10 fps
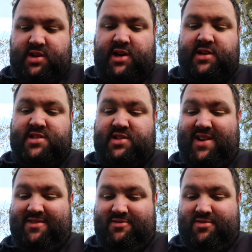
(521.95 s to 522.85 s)
Candies I
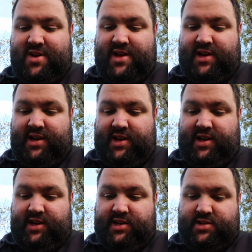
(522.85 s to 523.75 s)
didn't really
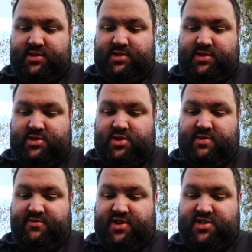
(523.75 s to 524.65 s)
need to
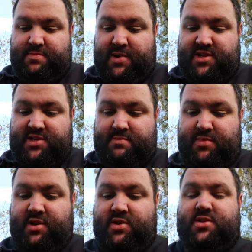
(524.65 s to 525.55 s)
invest a pass in,
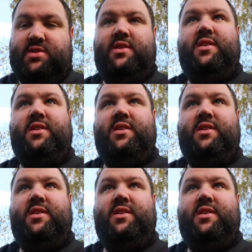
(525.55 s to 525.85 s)
because